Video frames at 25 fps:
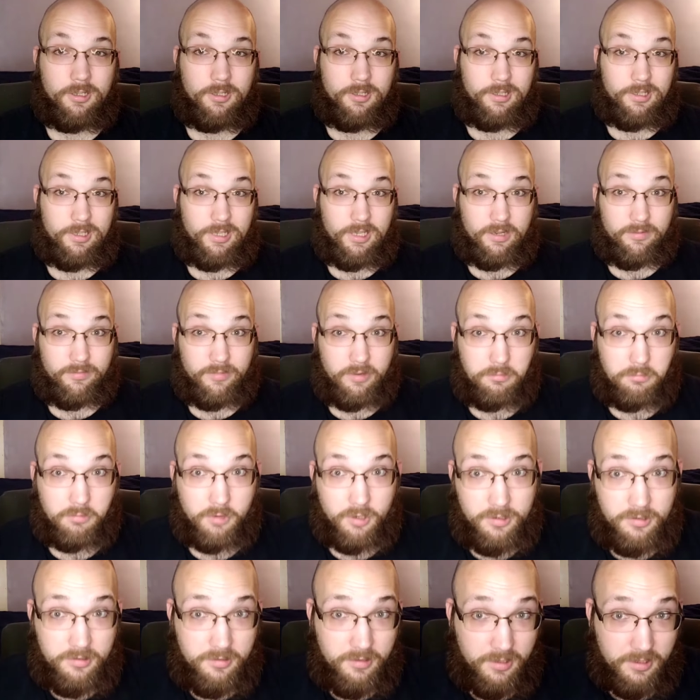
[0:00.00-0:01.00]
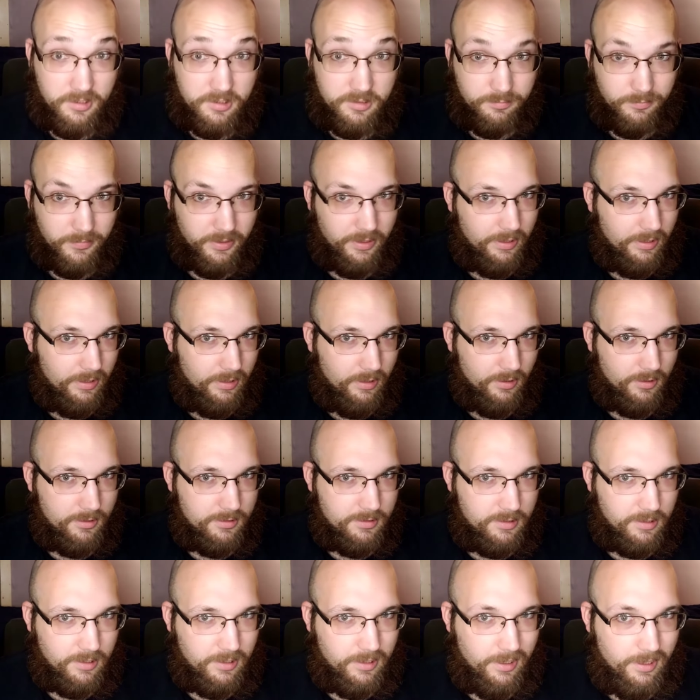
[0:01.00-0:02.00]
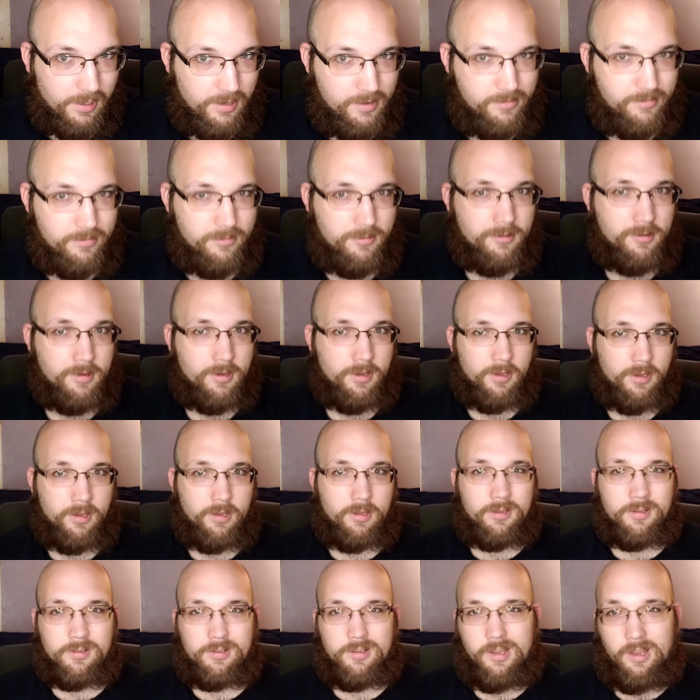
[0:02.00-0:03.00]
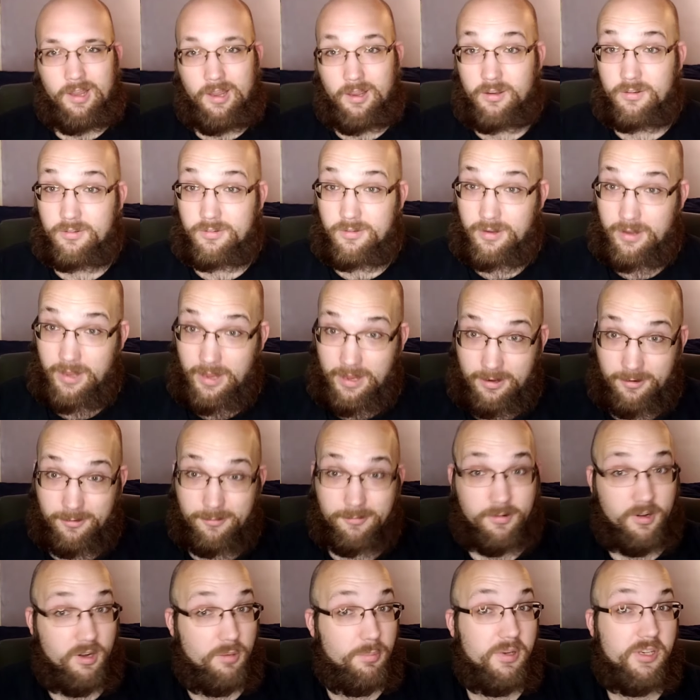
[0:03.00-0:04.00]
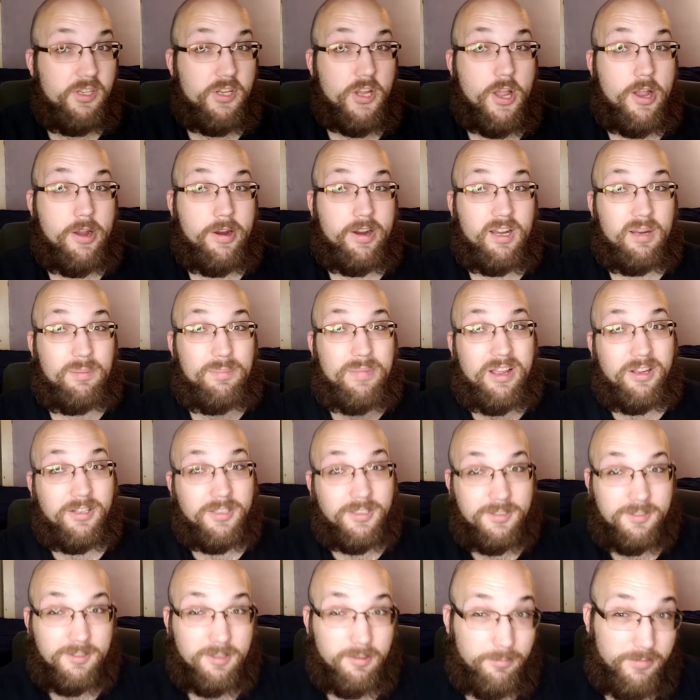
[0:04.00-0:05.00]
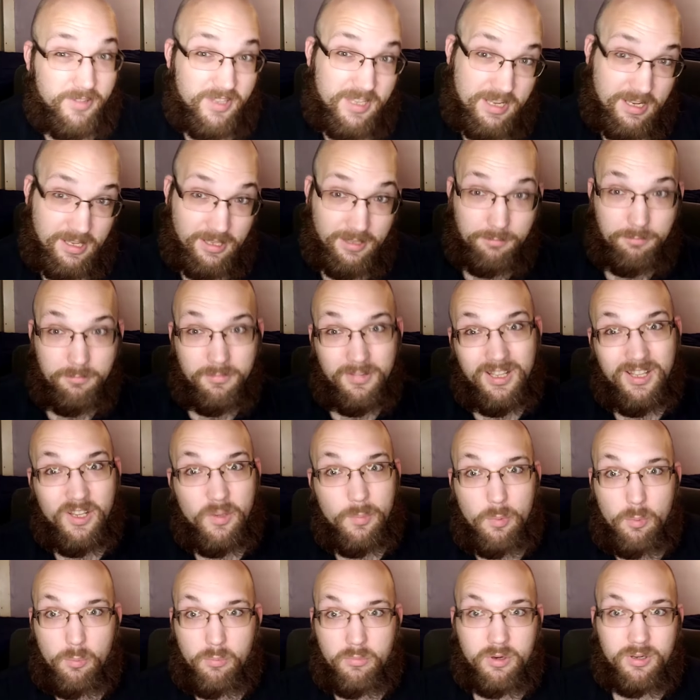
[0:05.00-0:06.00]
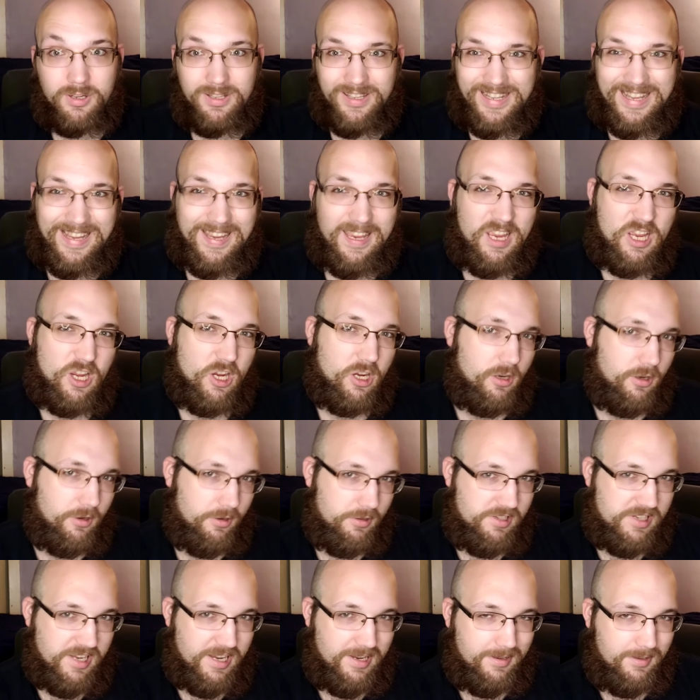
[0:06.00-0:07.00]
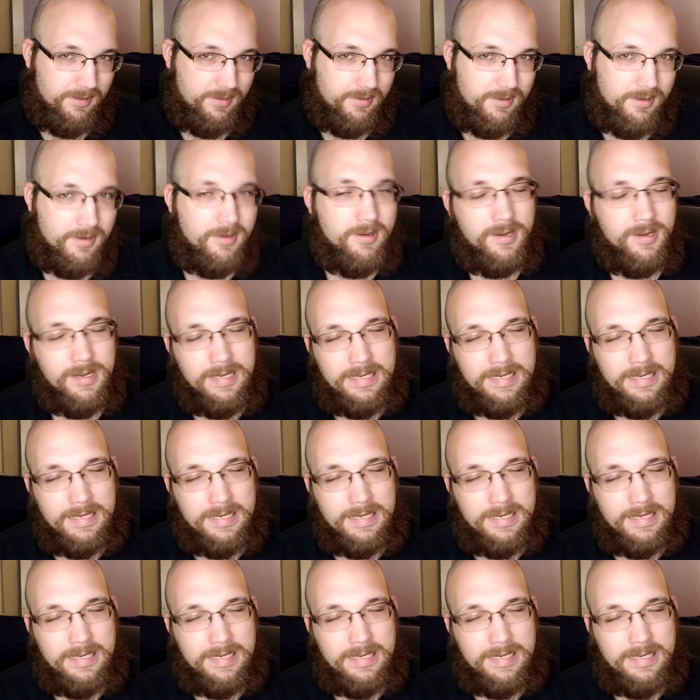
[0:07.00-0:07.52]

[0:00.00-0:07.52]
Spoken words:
Hey everyone, it's me Alex again, and now we're going to be talking about something a little bit more light-hearted,